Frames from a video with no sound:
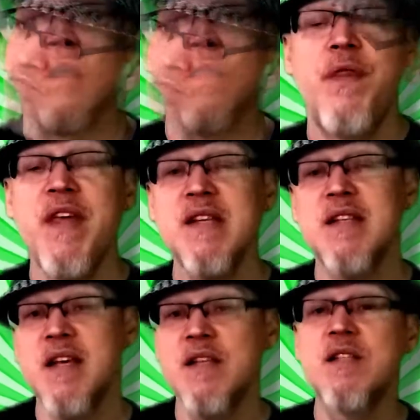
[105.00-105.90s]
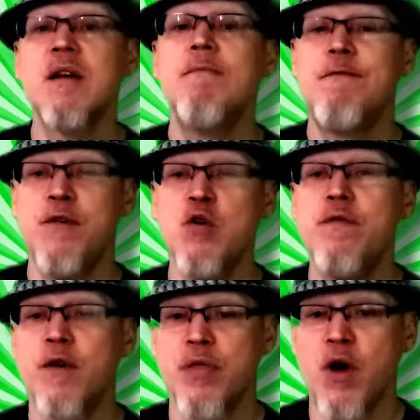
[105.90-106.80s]
This is some food
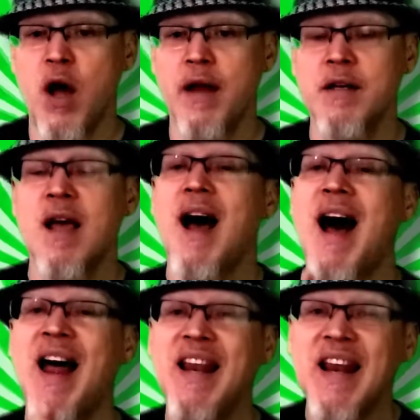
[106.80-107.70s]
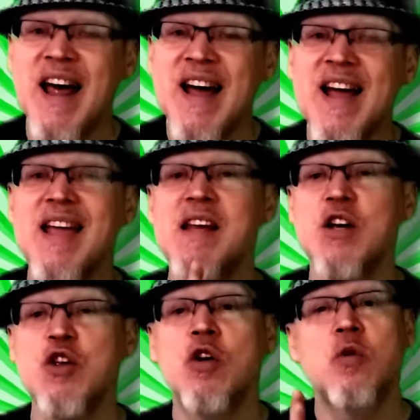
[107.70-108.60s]
for thought.
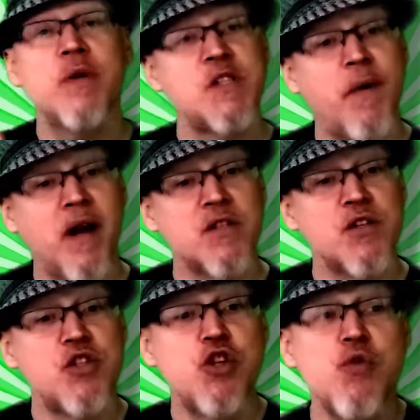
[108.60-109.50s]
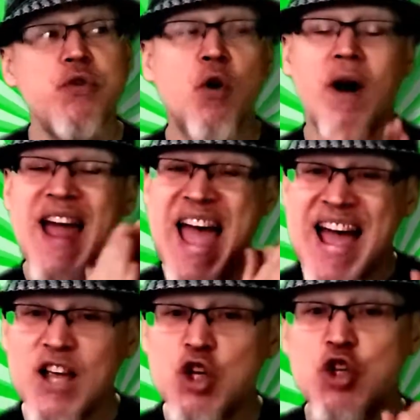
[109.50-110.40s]
Align your responses to your
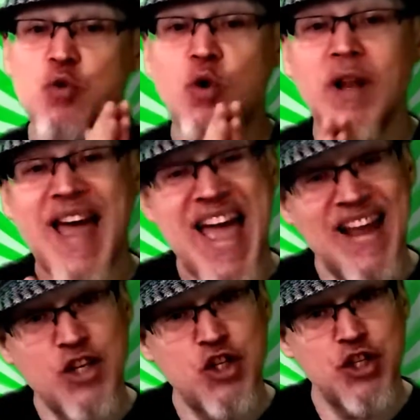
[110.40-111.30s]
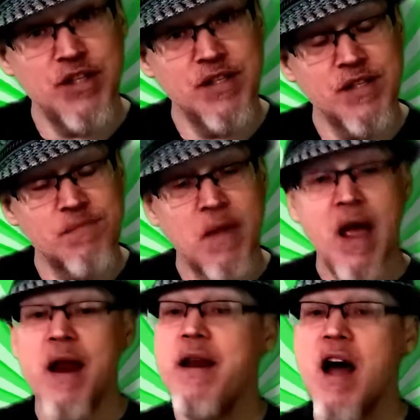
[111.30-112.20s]
actual actions,
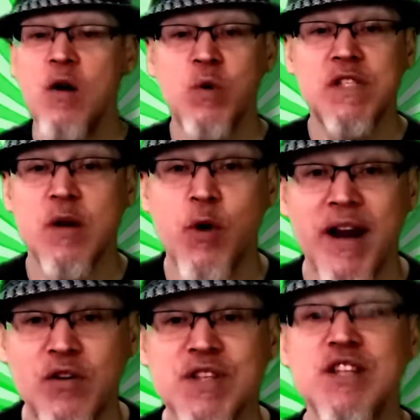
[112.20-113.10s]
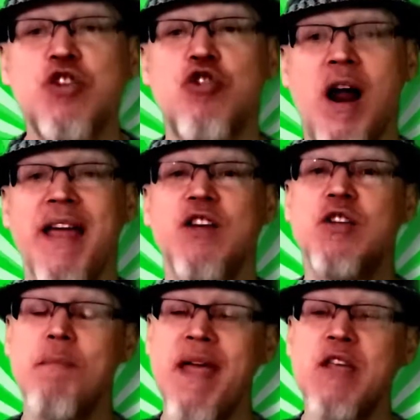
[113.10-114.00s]
not what someone else is trying
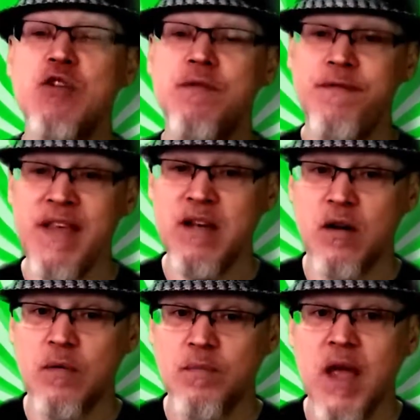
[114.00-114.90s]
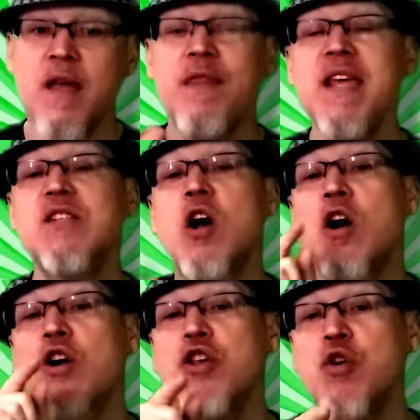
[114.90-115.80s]
to make you feel. These
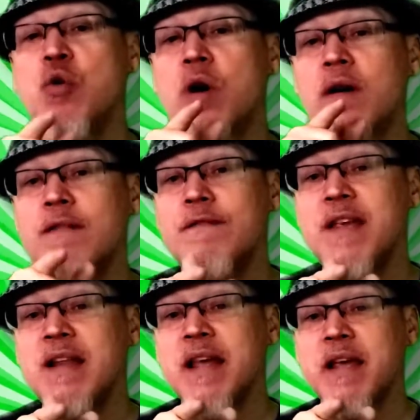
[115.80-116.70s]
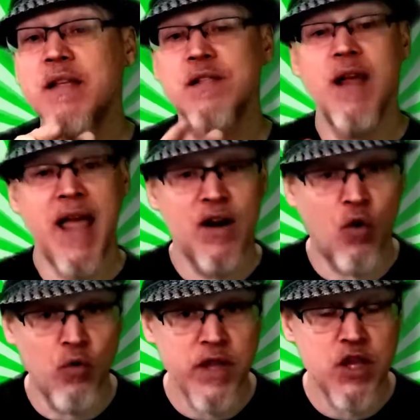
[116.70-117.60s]
are your feelings, and
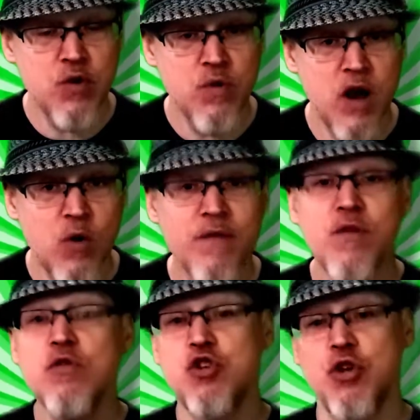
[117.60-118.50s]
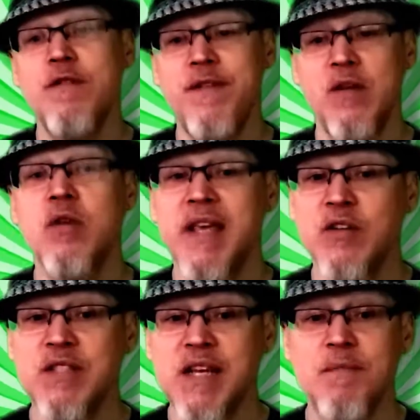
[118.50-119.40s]
only you know if you should feel
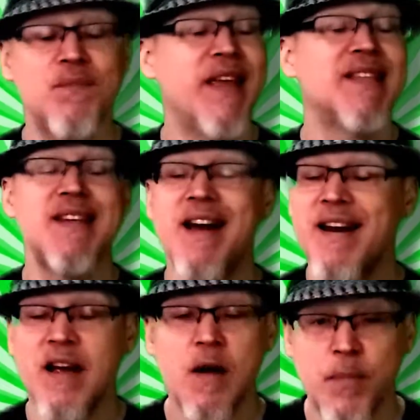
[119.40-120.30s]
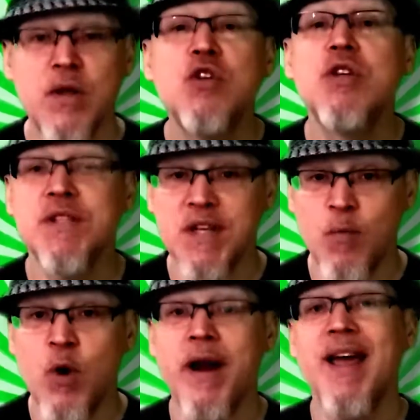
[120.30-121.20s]
guilty. It's not up to
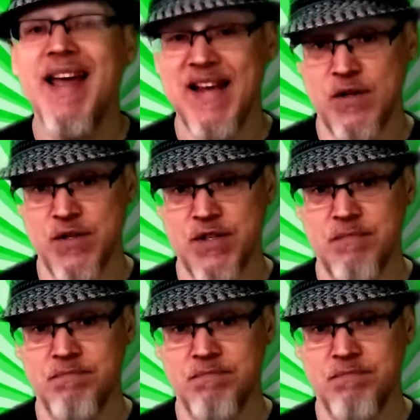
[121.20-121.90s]
someone else.